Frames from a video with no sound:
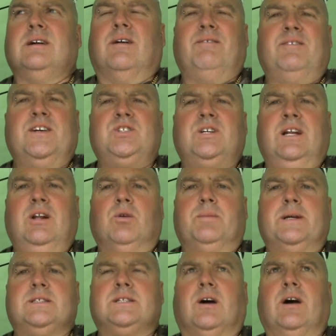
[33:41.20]
Fishing a little
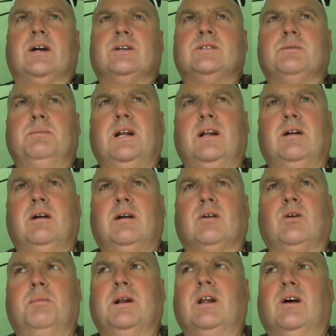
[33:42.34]
bit tighter because I've
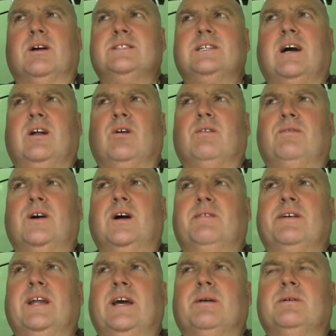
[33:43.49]
got my lines out a lot
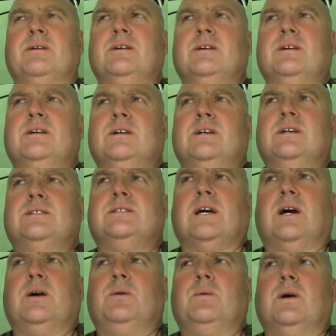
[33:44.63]
further now, so
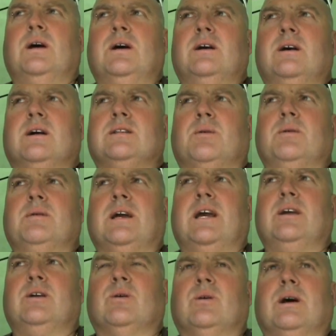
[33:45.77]
I don't want them
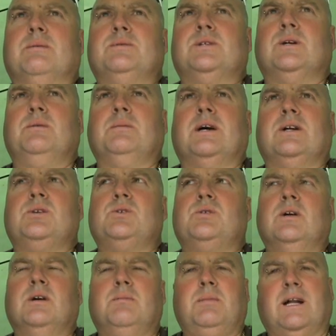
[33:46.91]
getting caught up too much.
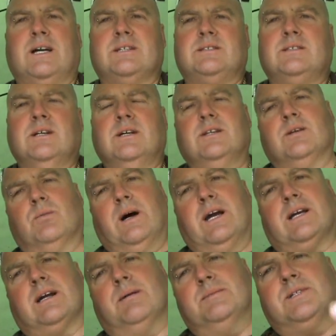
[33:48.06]
Plus the way
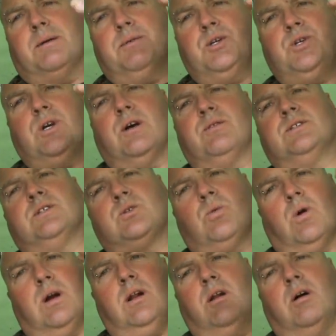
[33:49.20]
it comes up the shell, because it's
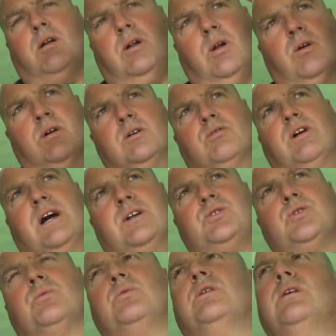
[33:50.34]
quite long and
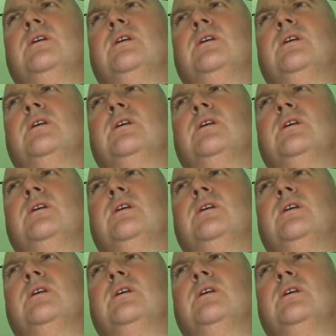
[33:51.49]
gradual,